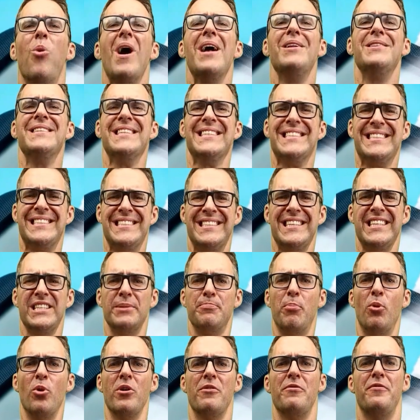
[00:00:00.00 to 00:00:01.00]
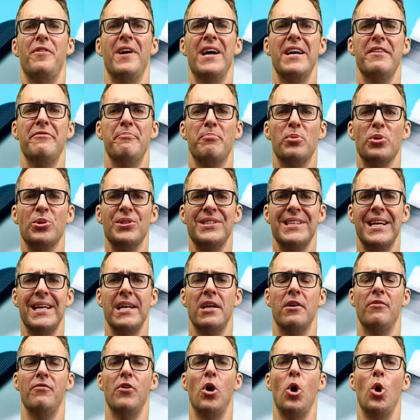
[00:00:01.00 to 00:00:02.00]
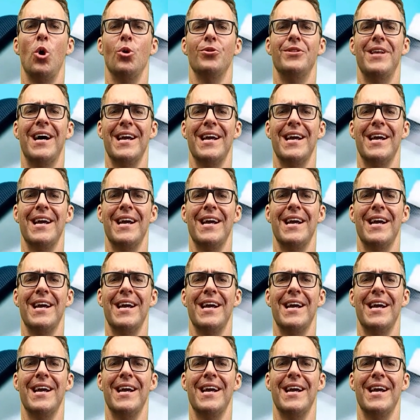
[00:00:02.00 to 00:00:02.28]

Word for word: well, 6.5% of all